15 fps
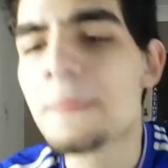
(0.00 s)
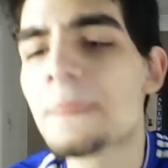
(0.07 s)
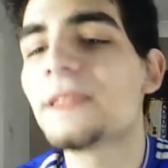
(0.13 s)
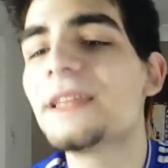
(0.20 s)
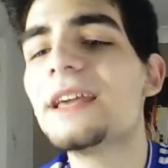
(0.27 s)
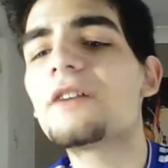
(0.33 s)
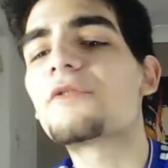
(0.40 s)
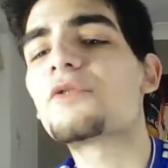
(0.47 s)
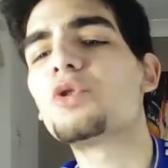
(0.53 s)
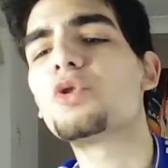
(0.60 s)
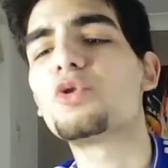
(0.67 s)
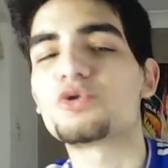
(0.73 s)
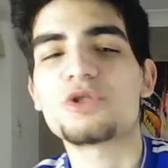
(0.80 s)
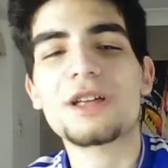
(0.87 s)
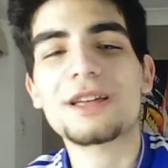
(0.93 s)
Yeah, of
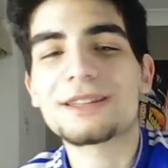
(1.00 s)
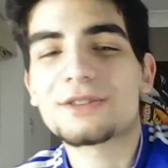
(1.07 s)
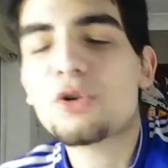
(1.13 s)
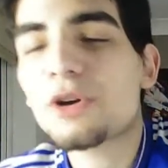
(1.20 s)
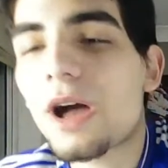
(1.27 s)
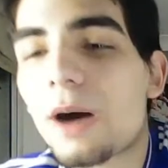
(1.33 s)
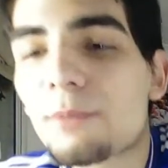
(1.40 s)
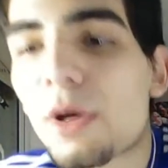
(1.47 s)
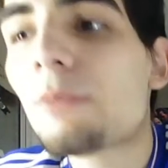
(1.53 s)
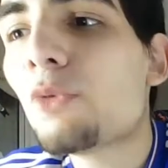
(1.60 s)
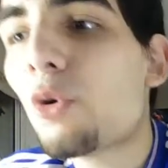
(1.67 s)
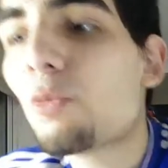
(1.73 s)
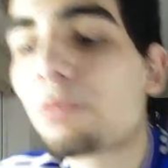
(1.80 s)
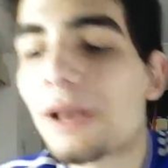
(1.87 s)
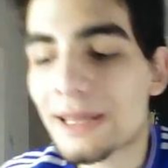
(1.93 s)
course. Like, I'm
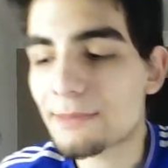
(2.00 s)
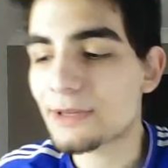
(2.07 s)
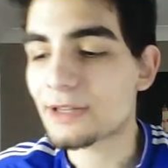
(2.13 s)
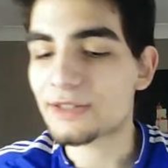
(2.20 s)
not blaming